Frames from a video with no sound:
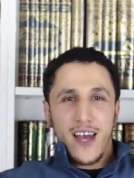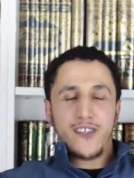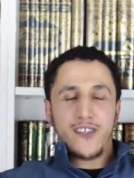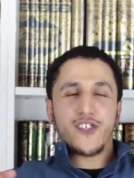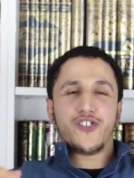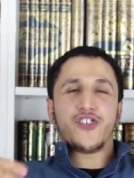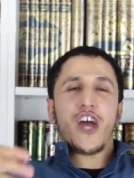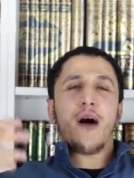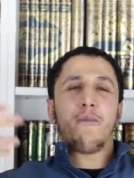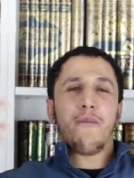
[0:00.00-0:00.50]

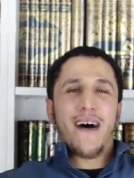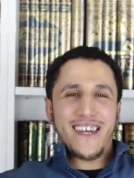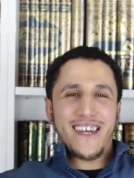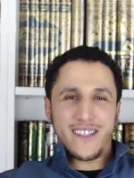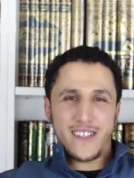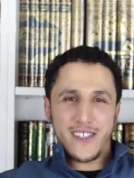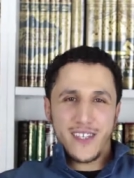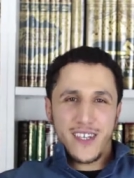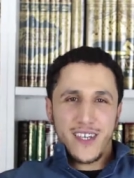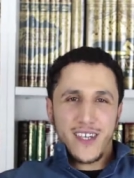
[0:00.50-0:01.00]
and the
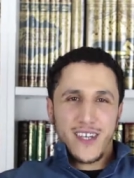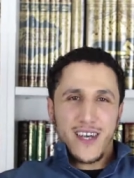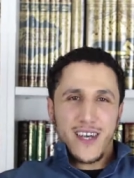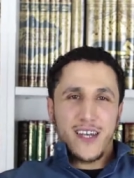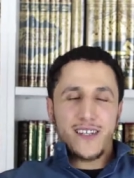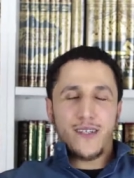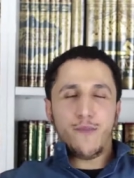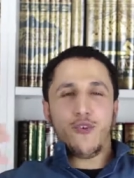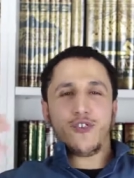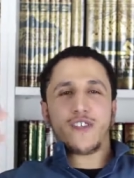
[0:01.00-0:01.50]
Jahmite
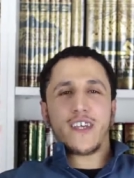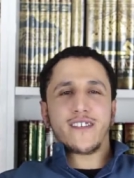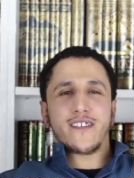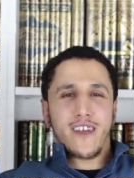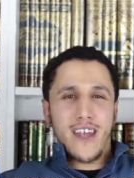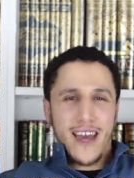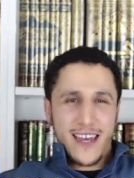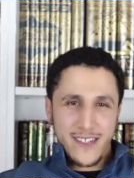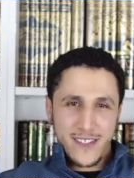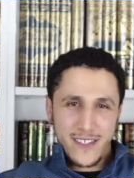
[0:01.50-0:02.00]
and the
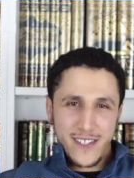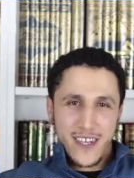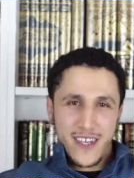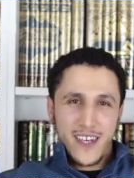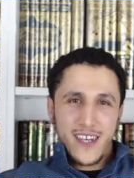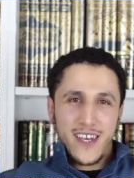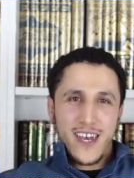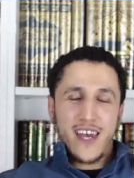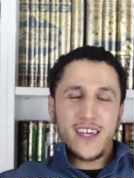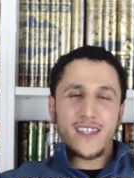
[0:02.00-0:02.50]
Mu'tazilites
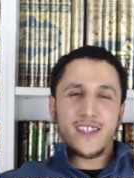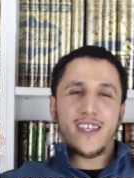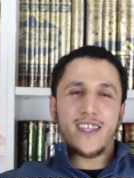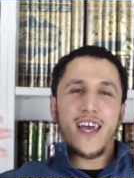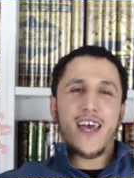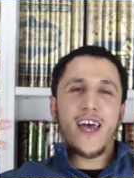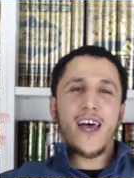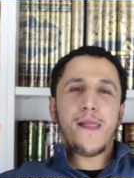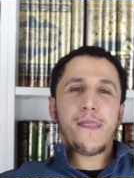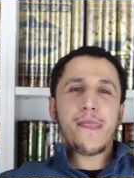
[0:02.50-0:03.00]
and
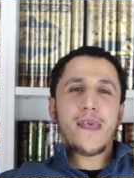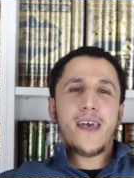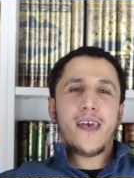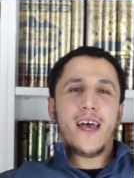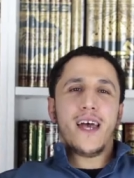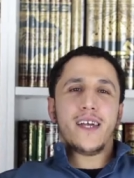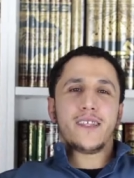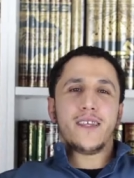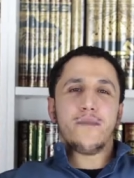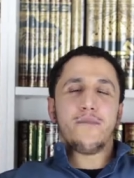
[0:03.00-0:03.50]
the,
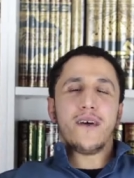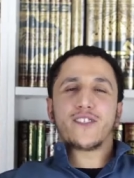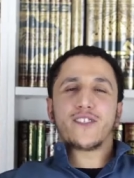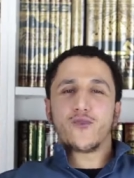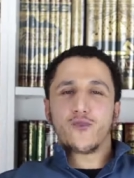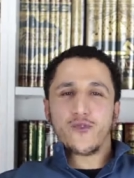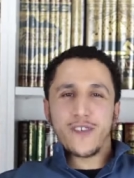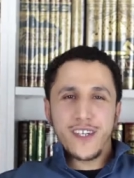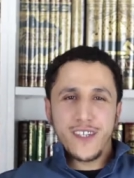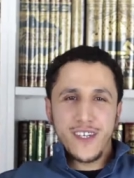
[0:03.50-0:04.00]
and the
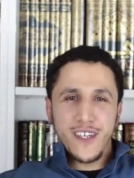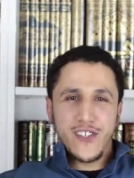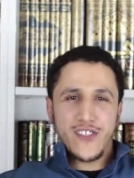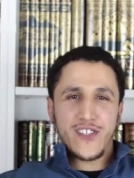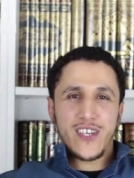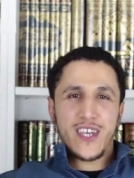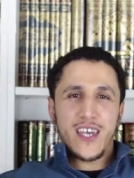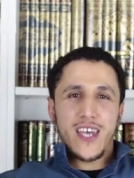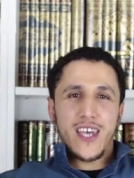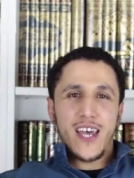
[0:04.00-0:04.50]

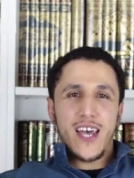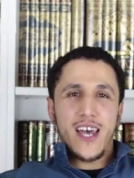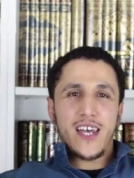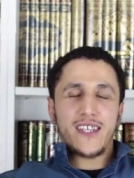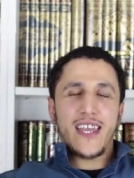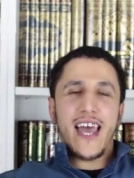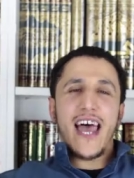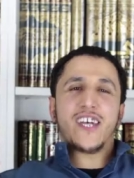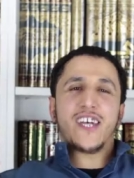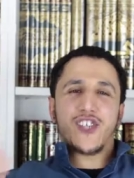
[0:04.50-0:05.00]
Maturidis
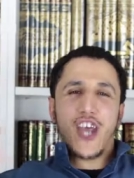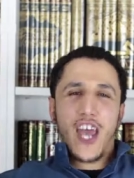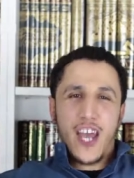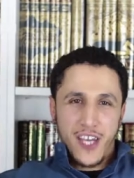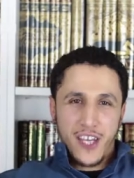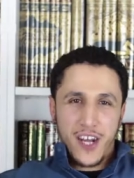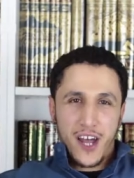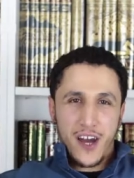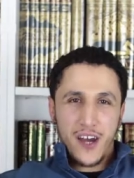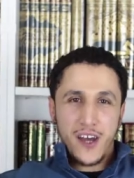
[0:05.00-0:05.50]
and the
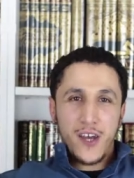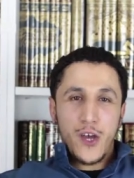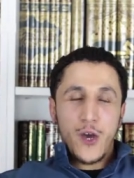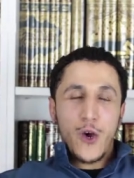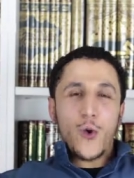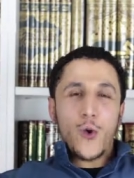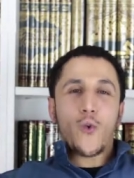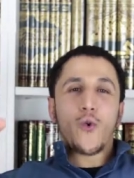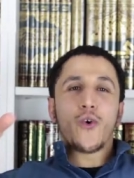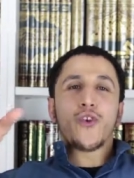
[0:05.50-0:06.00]
Asha'irah,
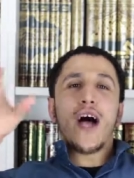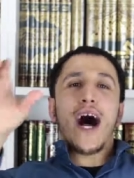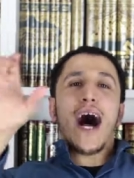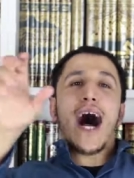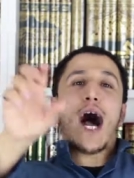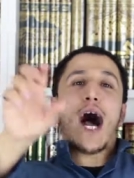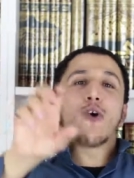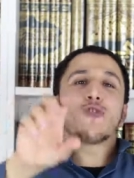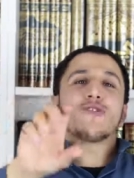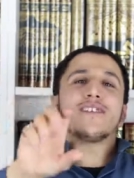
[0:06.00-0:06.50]

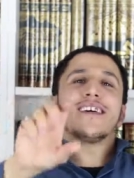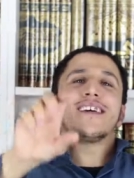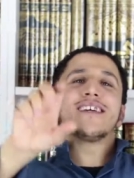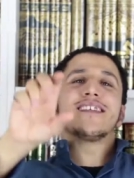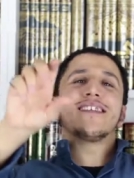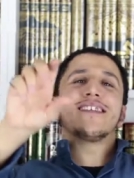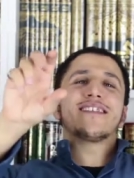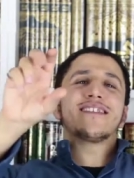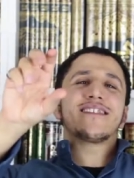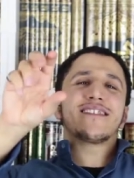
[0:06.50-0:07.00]
without
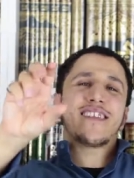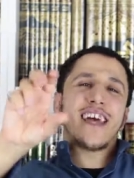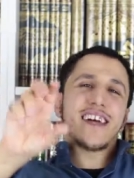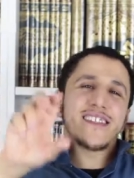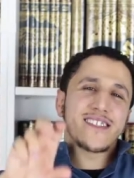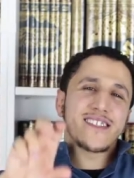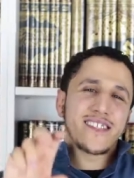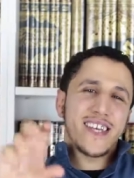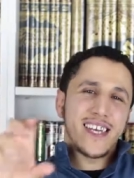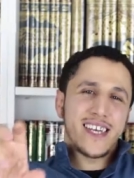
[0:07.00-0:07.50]

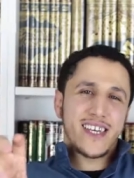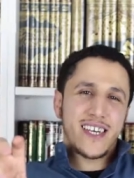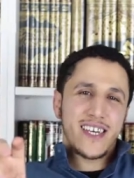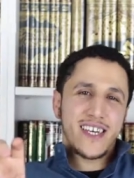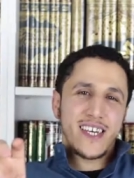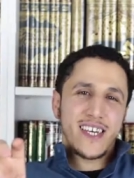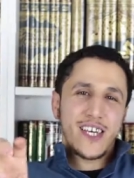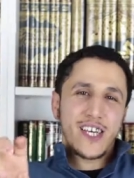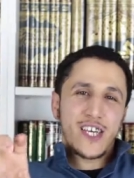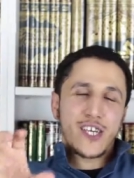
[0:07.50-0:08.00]
understanding
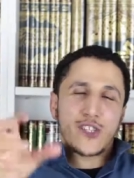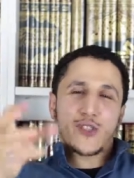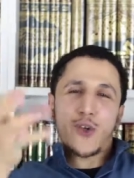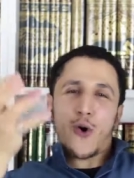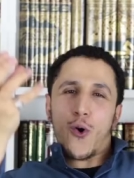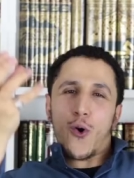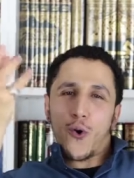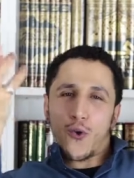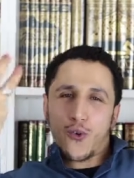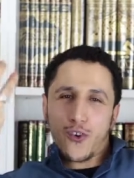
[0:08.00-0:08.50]

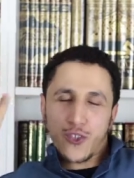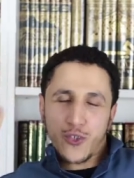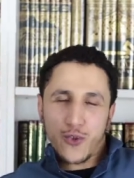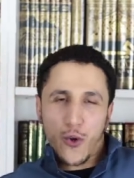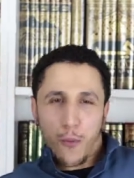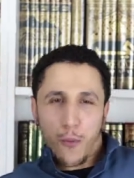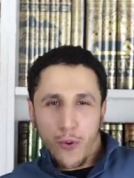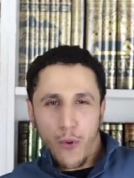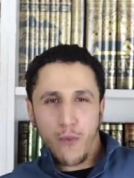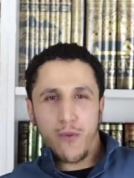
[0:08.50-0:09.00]
the
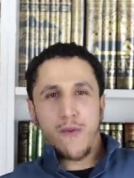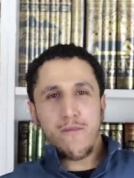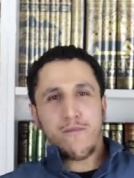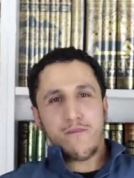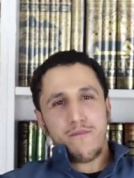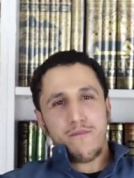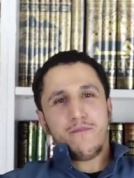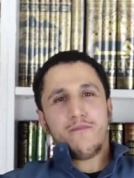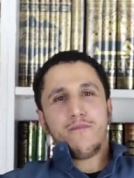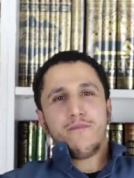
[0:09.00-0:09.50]
original problem.